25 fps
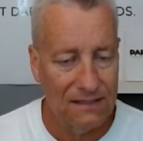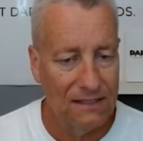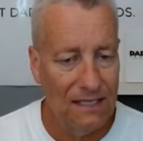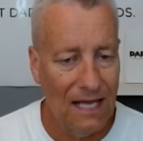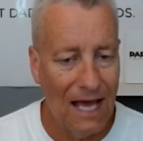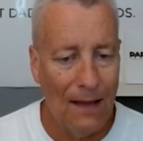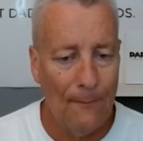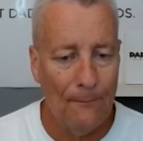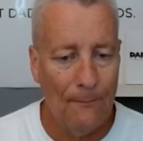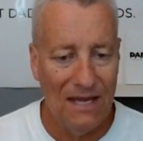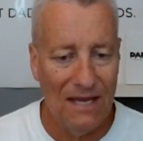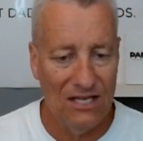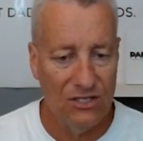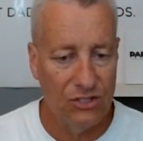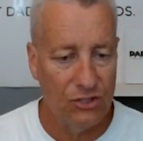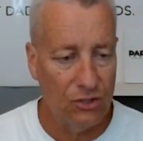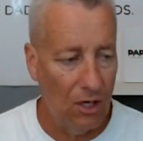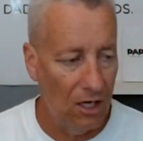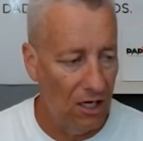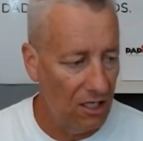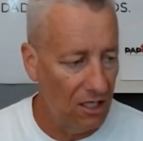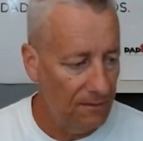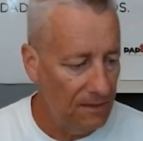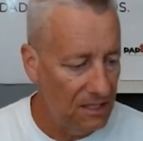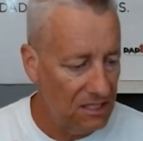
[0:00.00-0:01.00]
not major
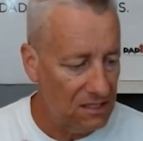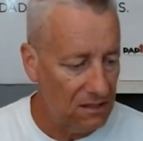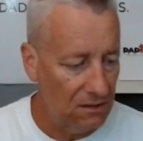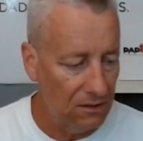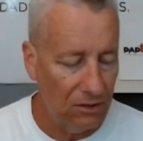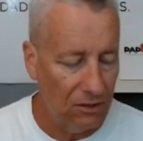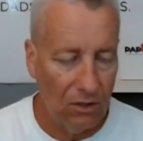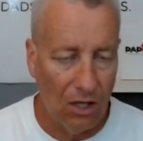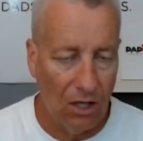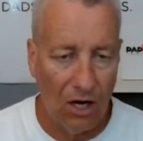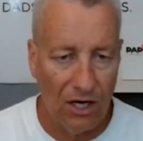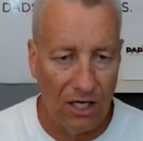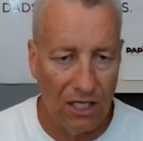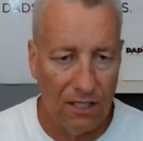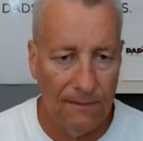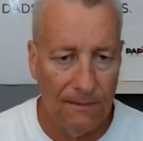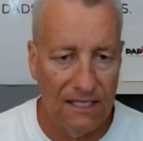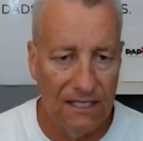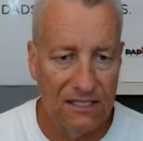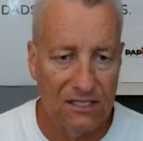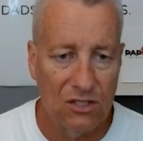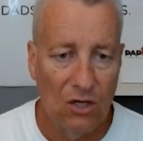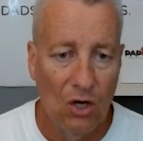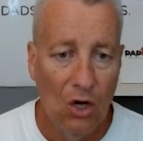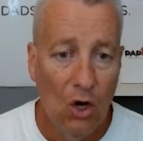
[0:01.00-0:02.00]
arguments, little
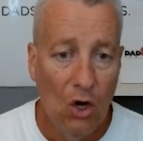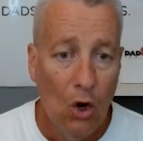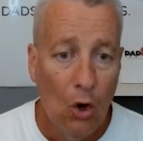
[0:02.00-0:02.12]
arguments,